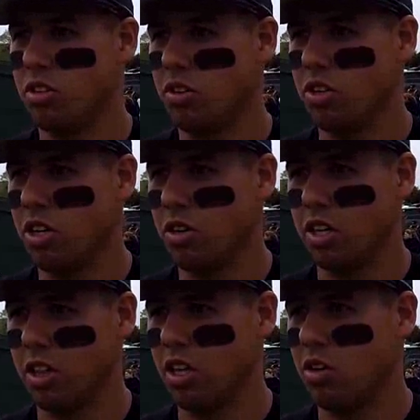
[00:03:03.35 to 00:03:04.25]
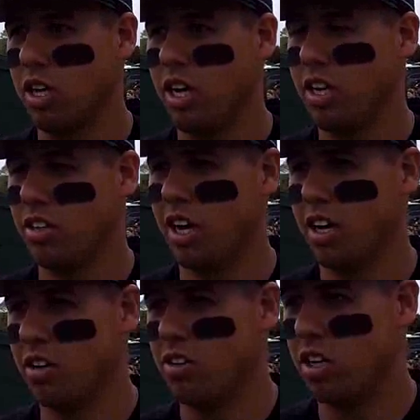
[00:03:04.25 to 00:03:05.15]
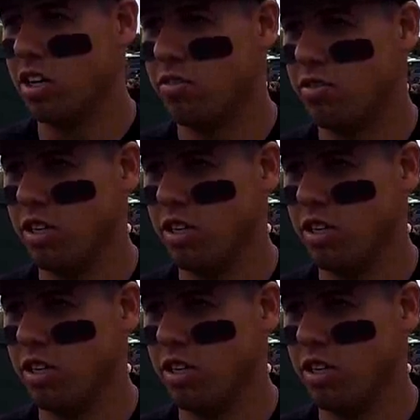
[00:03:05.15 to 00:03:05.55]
So, you know, he can locate. He's got good stuff.